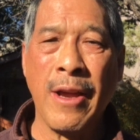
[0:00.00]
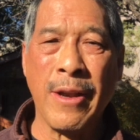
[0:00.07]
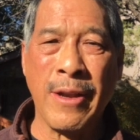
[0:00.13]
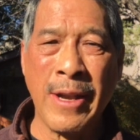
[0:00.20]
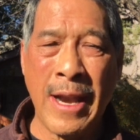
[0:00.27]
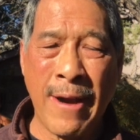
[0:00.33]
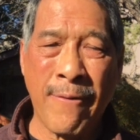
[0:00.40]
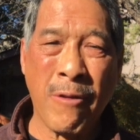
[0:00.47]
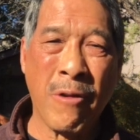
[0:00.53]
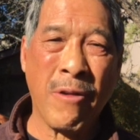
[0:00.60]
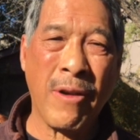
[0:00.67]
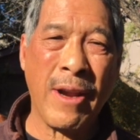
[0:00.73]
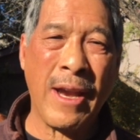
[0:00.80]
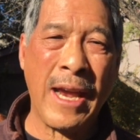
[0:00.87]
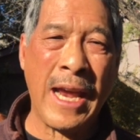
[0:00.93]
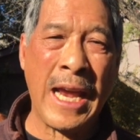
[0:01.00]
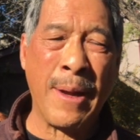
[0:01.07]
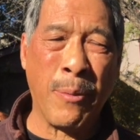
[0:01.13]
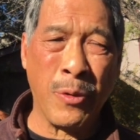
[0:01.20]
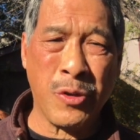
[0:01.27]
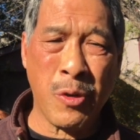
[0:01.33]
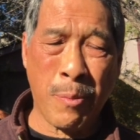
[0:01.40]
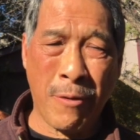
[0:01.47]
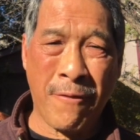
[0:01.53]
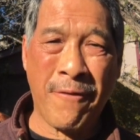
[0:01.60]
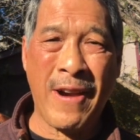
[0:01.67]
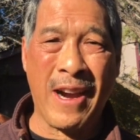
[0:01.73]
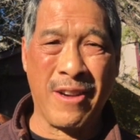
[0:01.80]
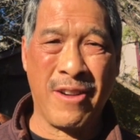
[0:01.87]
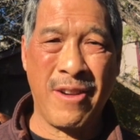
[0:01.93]
never able to
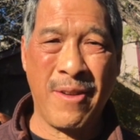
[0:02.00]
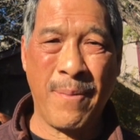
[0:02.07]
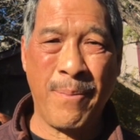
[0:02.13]
perfect.